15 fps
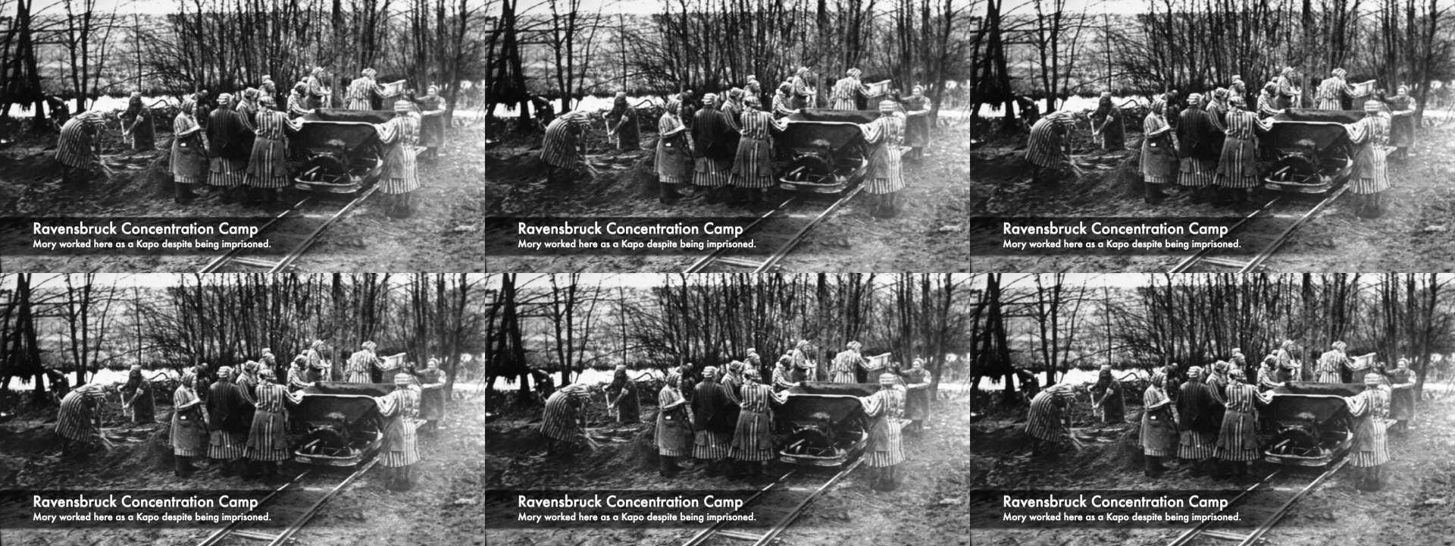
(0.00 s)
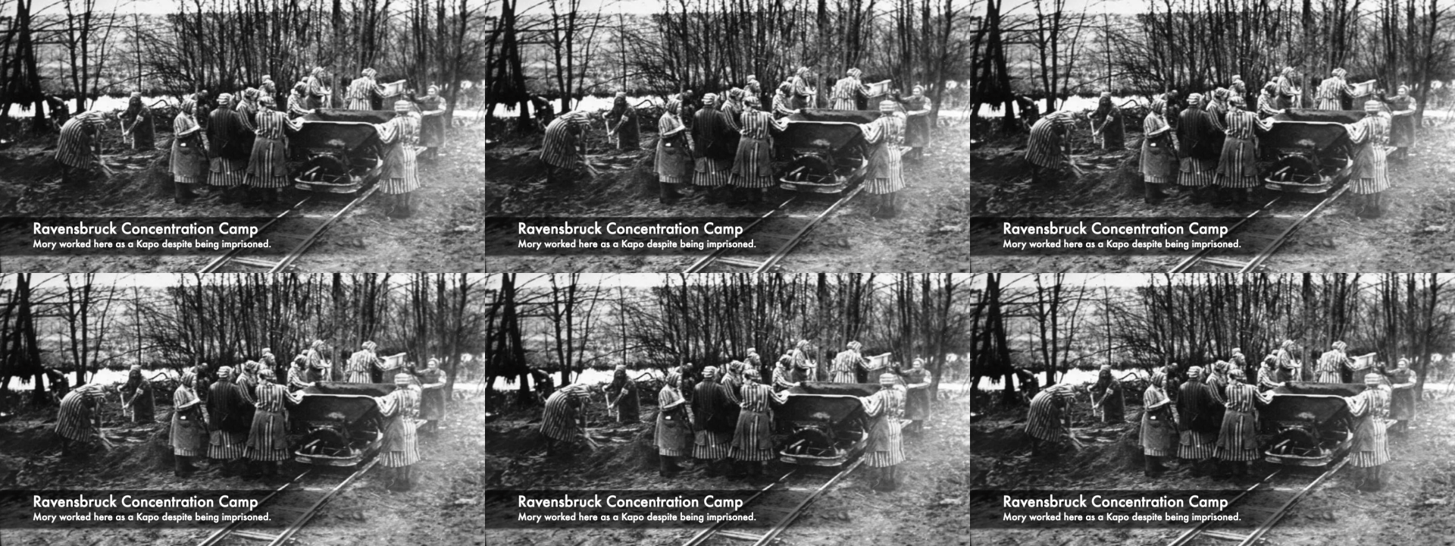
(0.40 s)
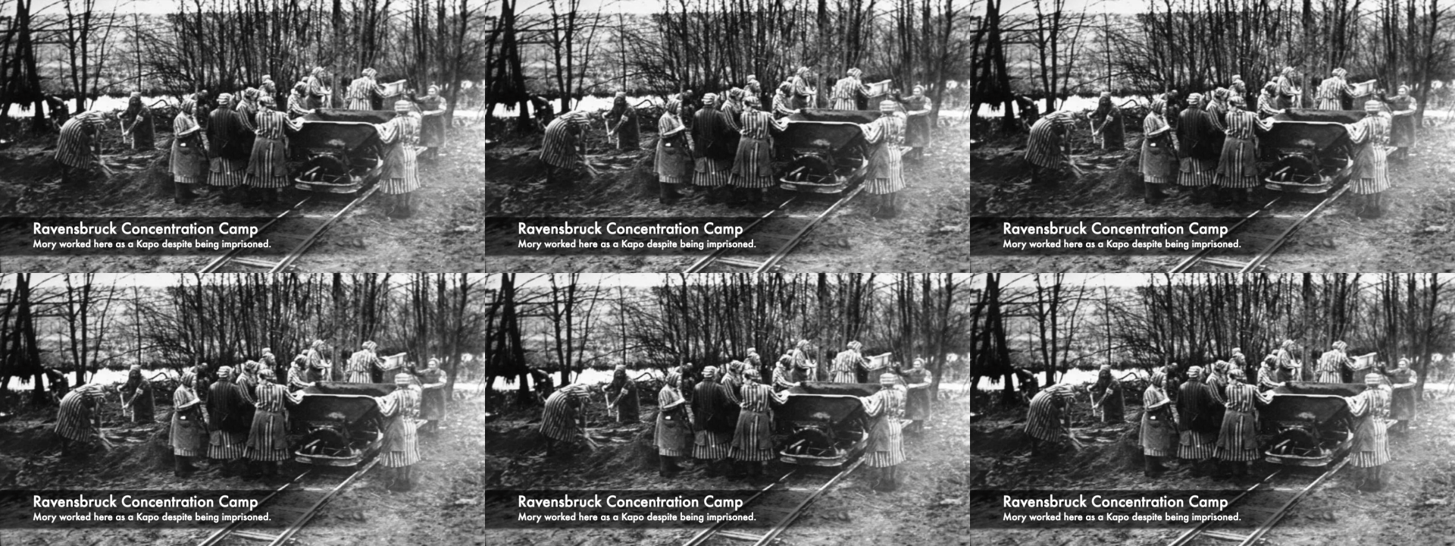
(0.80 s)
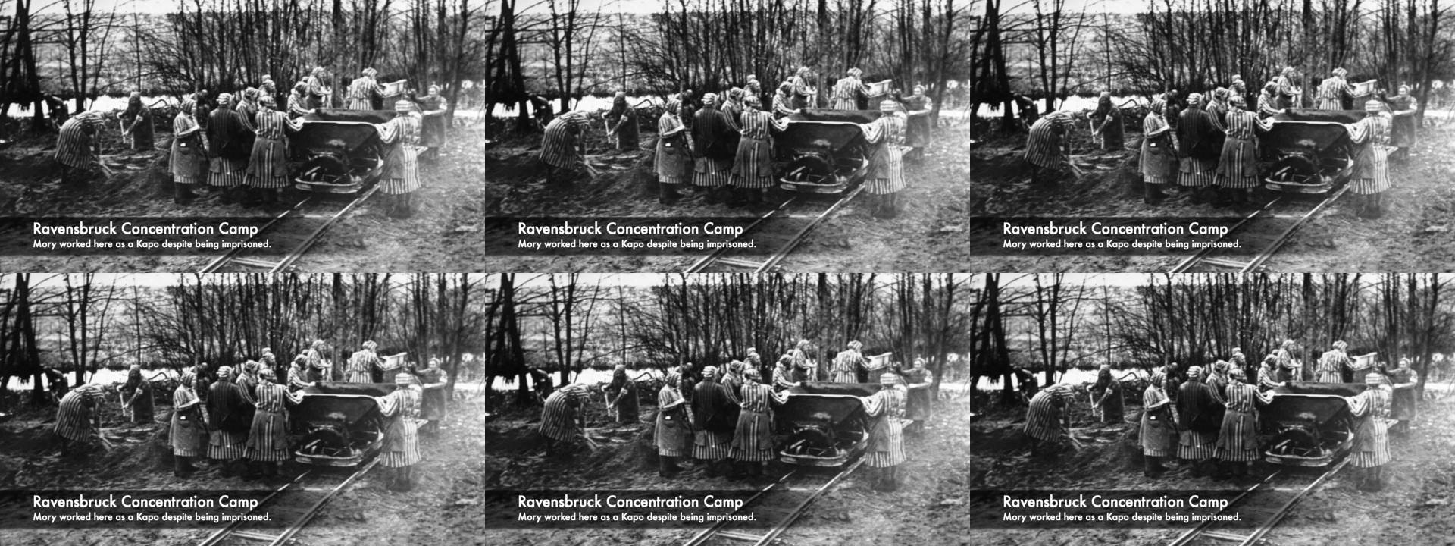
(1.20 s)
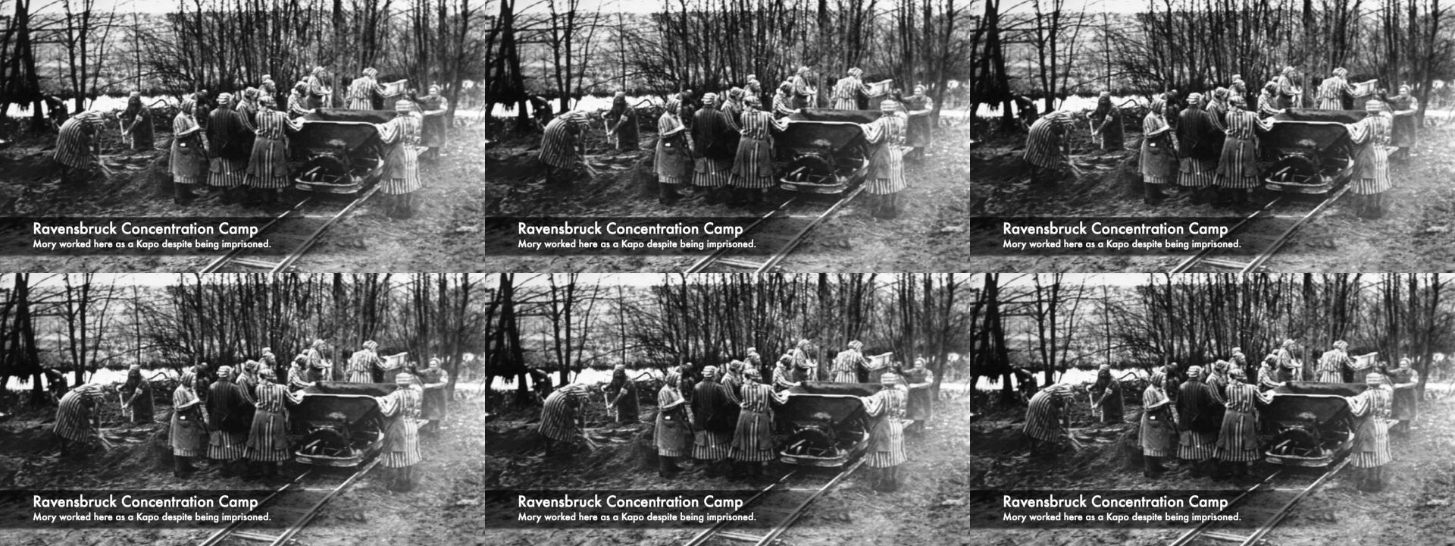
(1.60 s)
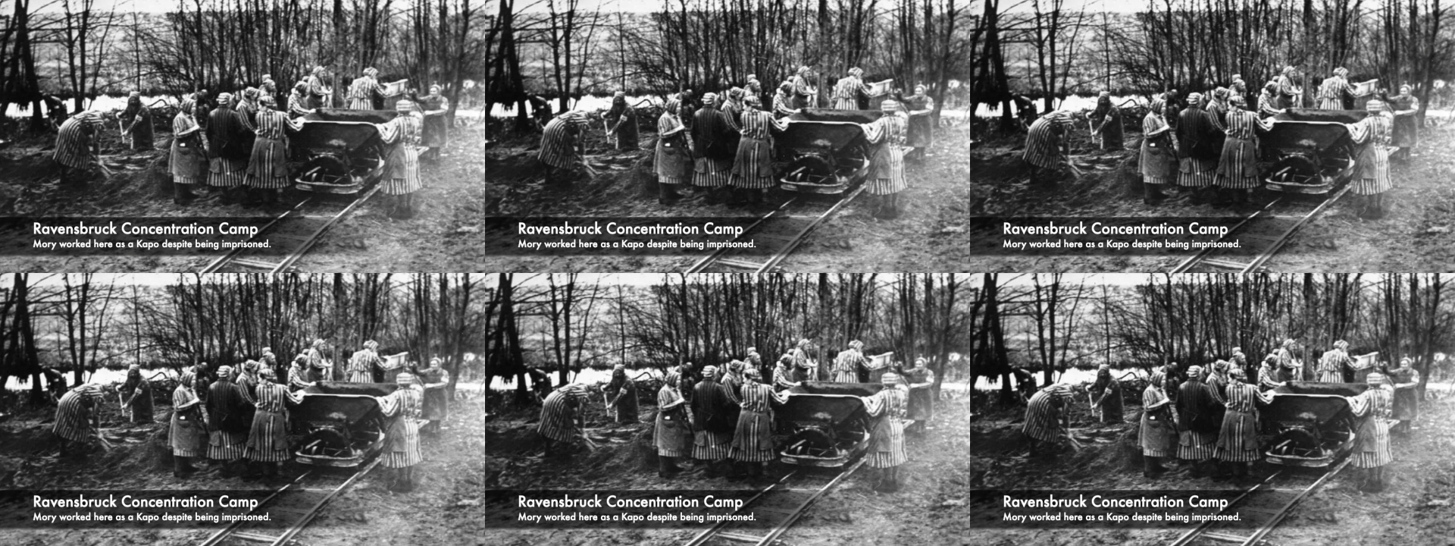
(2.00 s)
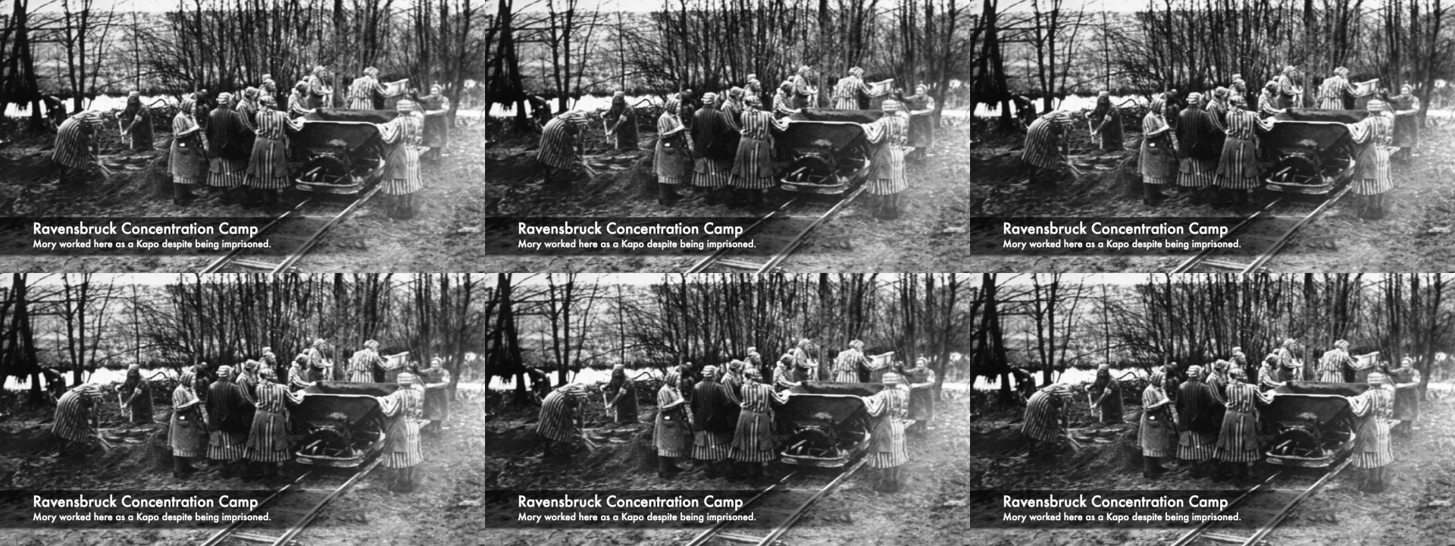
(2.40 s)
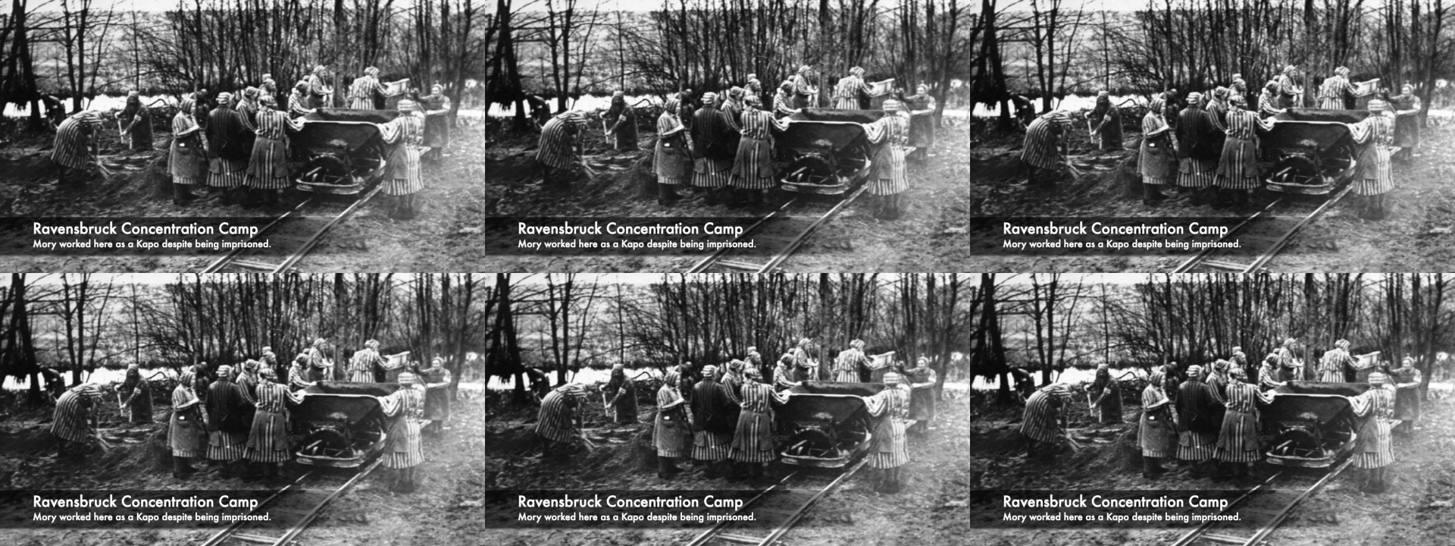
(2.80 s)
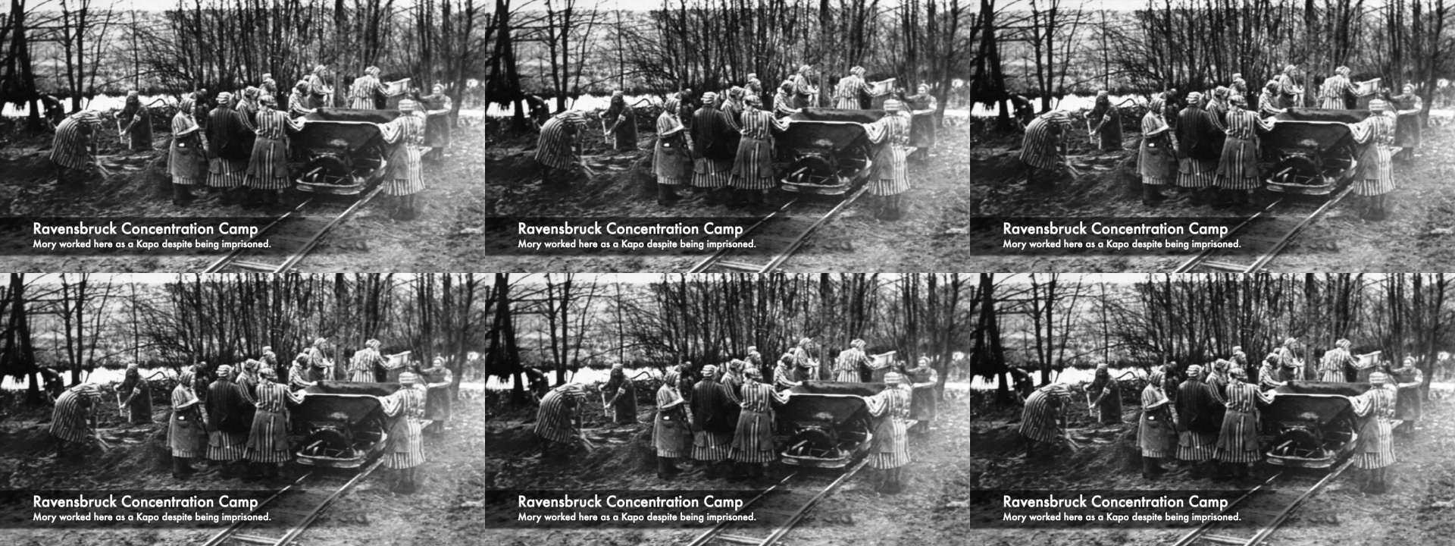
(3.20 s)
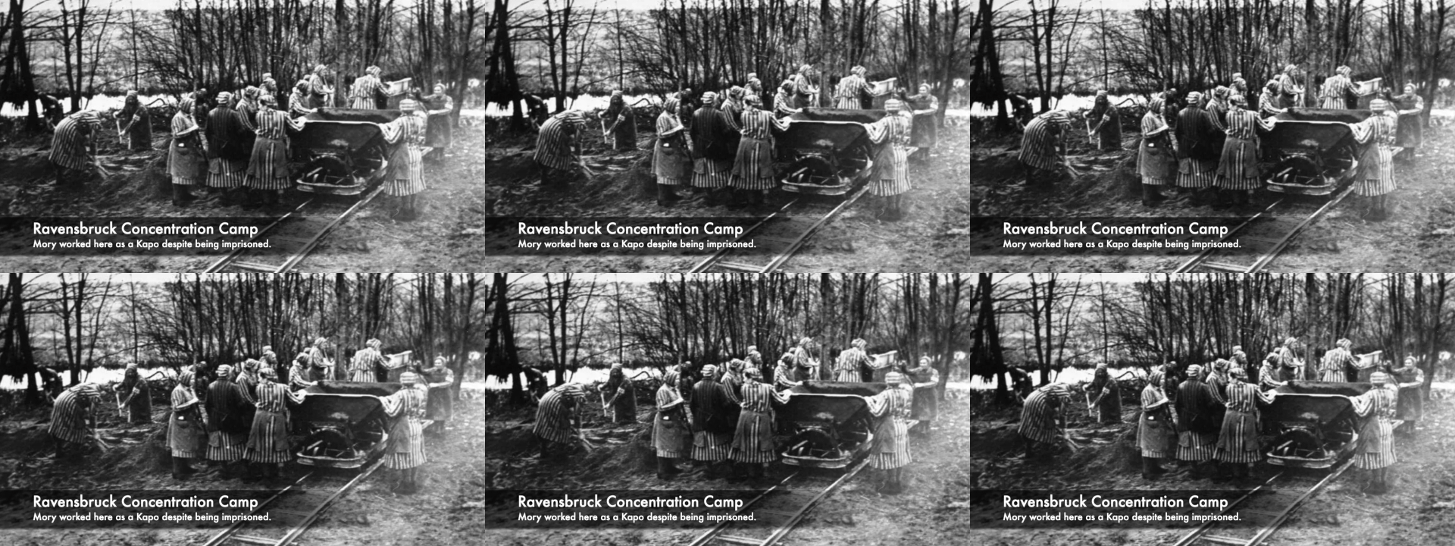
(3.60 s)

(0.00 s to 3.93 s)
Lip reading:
(no speaker visible)